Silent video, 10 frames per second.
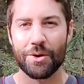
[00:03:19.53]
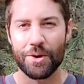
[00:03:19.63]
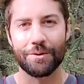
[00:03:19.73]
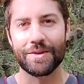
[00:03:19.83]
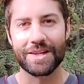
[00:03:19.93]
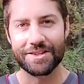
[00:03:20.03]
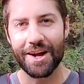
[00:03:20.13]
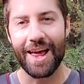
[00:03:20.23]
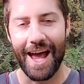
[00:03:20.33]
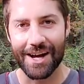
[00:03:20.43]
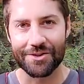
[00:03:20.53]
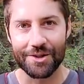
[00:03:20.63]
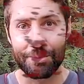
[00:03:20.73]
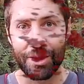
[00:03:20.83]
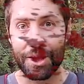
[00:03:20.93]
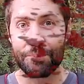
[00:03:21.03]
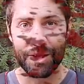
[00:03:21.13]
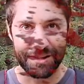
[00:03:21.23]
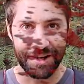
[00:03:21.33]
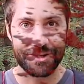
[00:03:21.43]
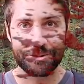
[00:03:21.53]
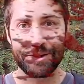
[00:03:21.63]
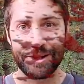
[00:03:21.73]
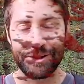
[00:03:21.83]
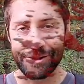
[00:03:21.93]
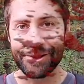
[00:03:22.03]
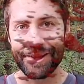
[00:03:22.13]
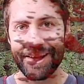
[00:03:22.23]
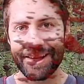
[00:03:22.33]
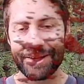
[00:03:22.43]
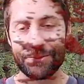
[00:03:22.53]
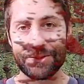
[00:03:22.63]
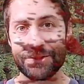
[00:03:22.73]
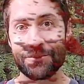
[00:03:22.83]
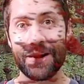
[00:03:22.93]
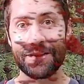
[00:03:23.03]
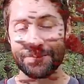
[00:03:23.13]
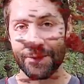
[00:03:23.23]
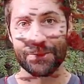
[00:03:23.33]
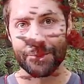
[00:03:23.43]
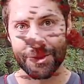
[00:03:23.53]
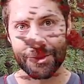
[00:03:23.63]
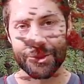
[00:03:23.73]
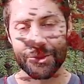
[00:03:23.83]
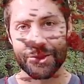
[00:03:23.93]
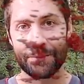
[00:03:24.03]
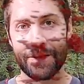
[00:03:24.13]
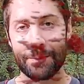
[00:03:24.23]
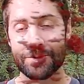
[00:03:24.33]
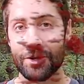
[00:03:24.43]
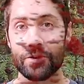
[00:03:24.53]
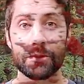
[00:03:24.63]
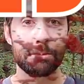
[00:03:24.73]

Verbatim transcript: Well, oh, it's not actually blood, but it does really look like it, which is why this mushroom is also sometimes called the